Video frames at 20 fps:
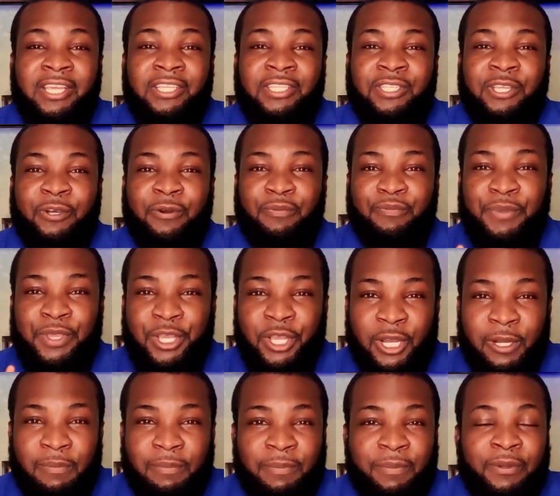so big
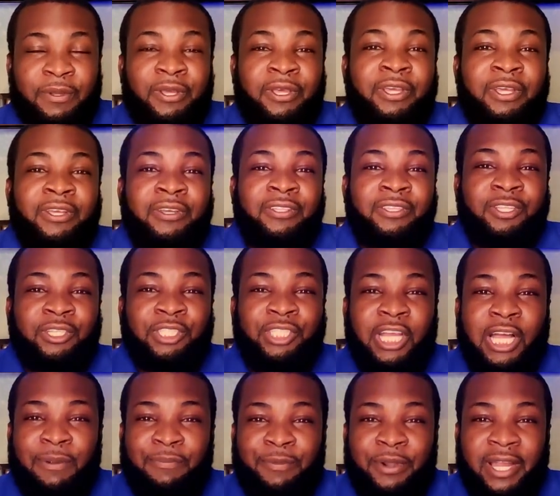up to
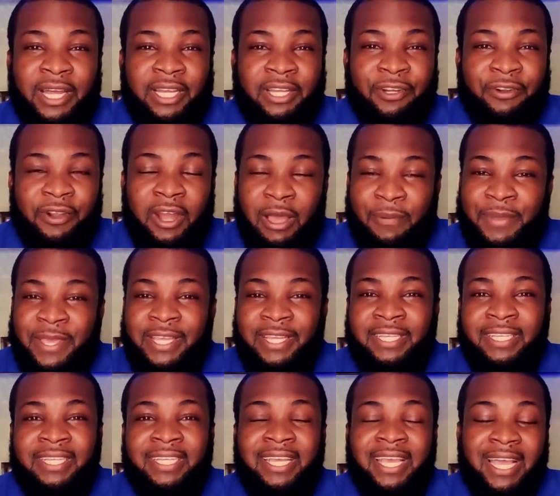Jamrock
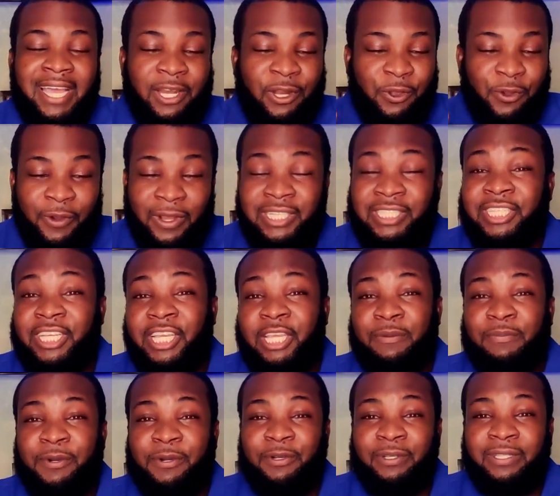Robbie and go and check
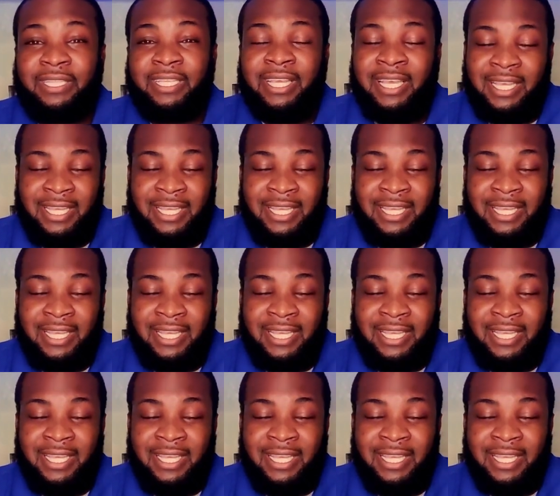him out.